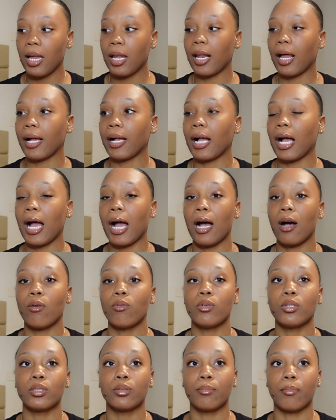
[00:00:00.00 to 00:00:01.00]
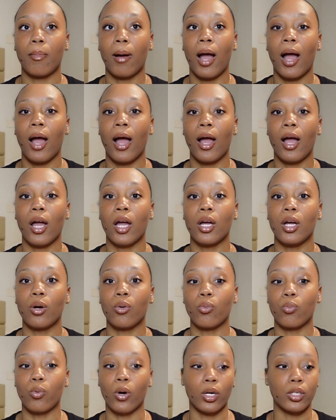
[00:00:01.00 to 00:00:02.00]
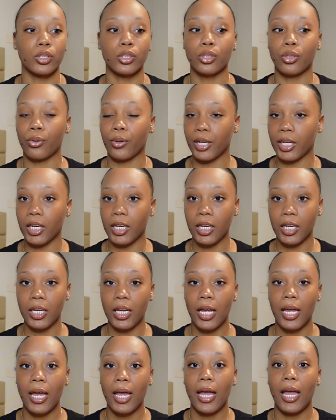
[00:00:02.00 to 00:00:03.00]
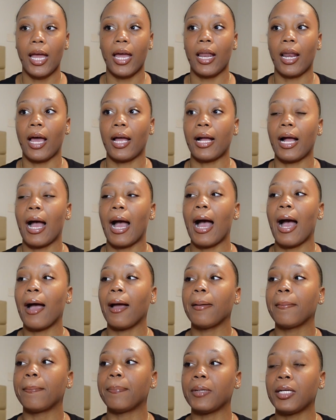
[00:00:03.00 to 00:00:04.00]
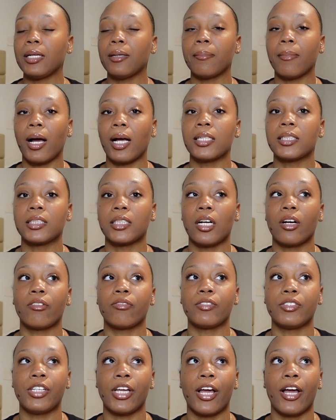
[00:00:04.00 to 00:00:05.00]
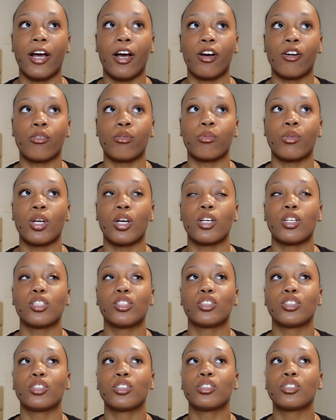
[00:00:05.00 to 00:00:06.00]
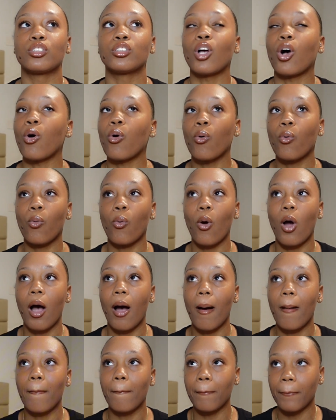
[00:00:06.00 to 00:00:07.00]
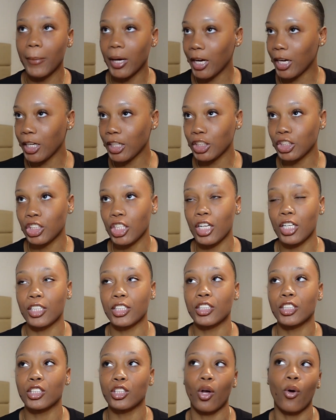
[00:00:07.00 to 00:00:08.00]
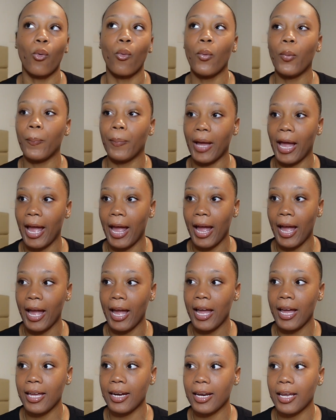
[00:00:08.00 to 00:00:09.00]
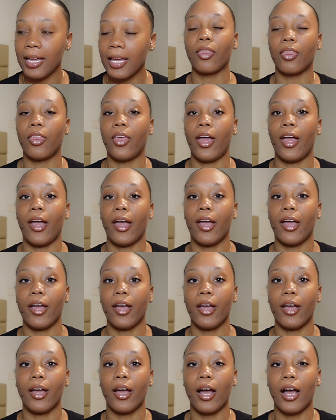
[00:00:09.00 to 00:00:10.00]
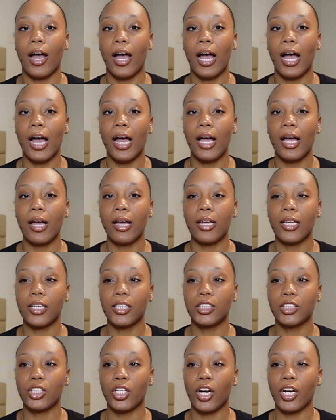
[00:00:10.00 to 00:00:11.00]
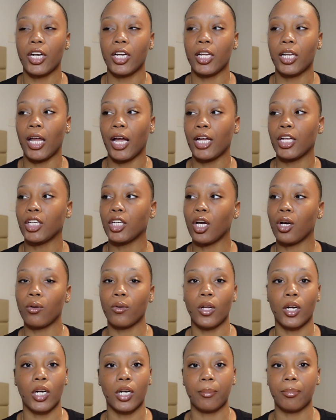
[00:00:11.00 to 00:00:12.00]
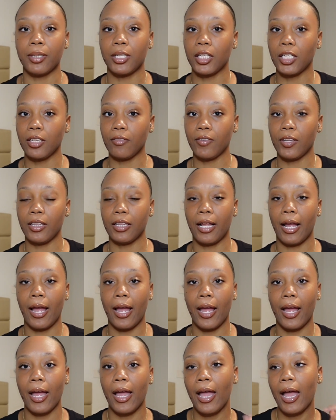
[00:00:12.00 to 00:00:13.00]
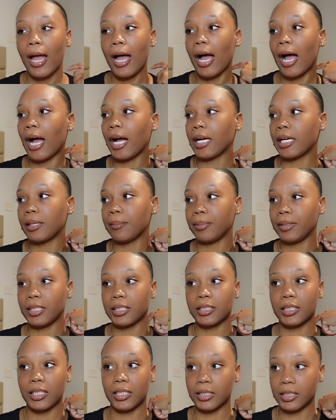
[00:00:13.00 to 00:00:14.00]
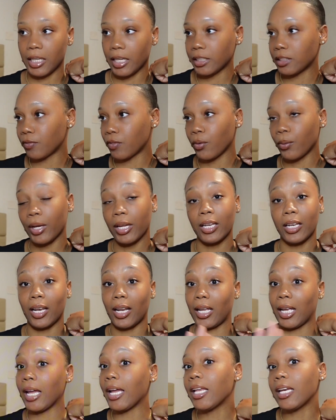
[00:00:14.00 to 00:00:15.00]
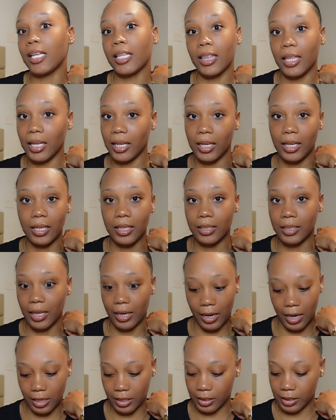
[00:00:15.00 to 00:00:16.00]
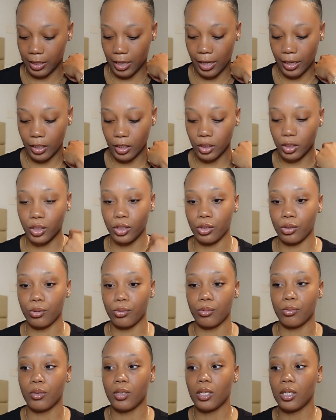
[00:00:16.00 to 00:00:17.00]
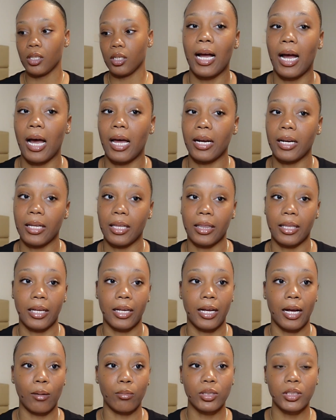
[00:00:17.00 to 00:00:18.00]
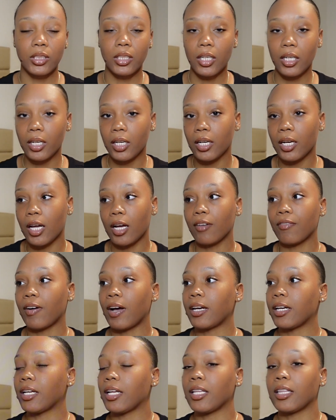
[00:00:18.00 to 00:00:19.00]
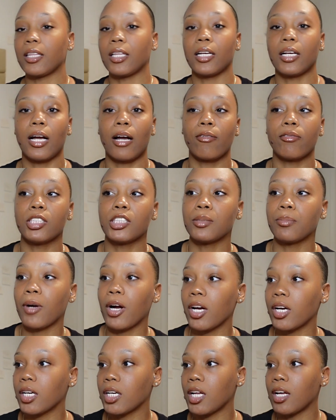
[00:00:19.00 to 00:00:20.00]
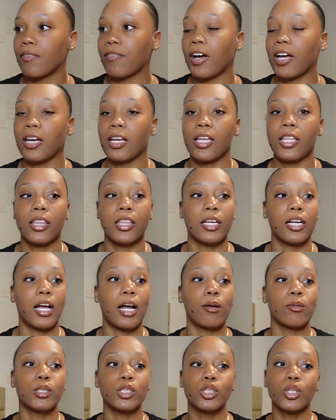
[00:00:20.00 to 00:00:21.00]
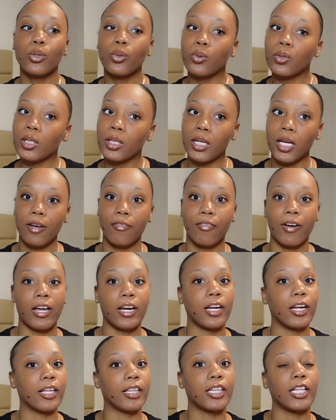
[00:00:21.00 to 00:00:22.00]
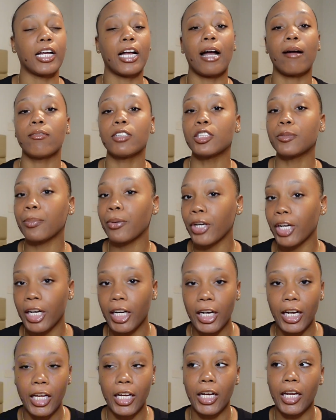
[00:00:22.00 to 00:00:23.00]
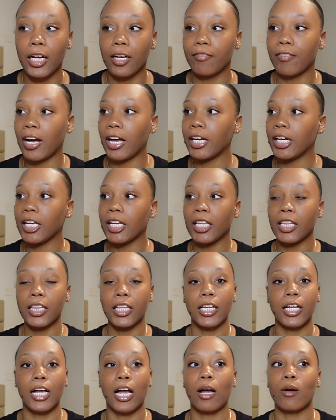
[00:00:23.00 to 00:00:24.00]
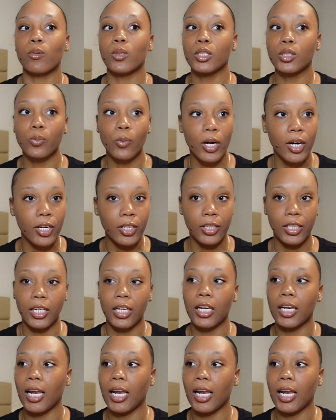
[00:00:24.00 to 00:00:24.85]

Like, I was my worst critic, and like I beat myself down so much and so bad that I started like no longer believing that I could be successful in anything that I decided to do. I didn't think I was good enough. I didn't think I was smart enough. I didn't think I was cool enough. I didn't think I was pretty enough. I didn't think I was worthy.